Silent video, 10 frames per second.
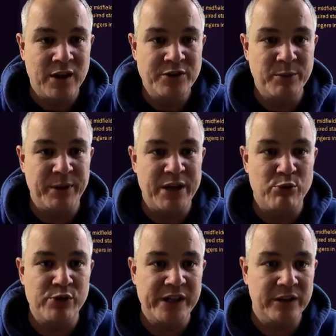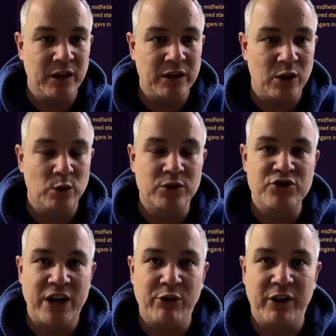to be a real golden
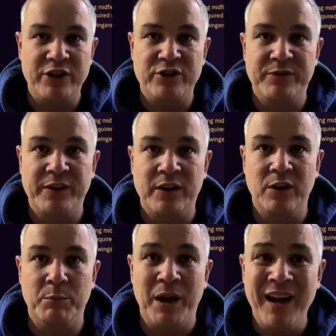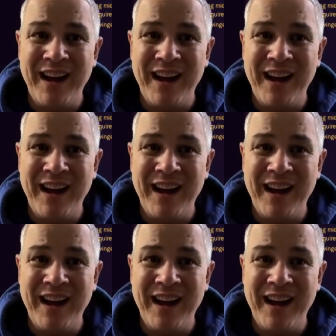generation for the club.